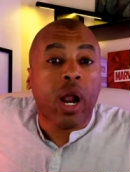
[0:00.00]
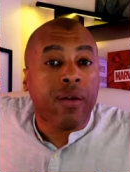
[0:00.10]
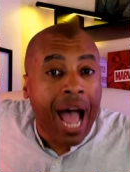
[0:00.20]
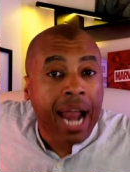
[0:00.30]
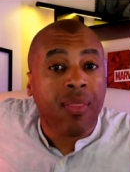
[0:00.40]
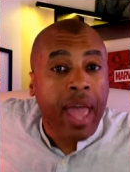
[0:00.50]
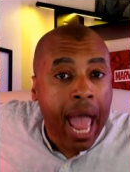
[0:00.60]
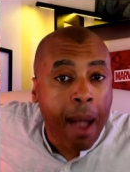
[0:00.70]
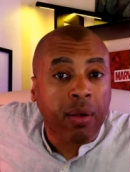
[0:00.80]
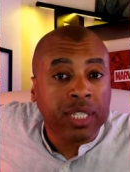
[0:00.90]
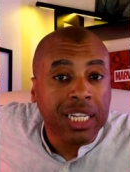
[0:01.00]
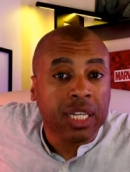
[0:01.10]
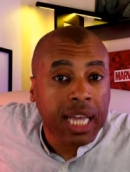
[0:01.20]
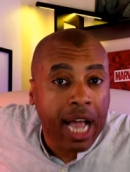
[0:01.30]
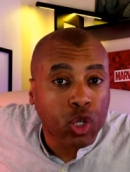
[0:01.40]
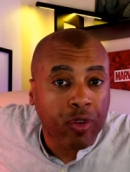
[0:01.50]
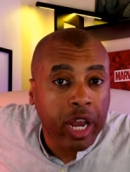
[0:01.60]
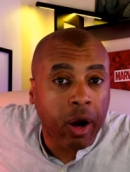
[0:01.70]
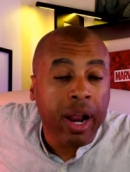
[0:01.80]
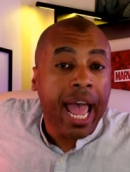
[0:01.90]
are not in the habit of teaching guys over
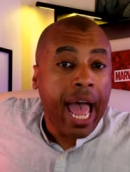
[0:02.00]
here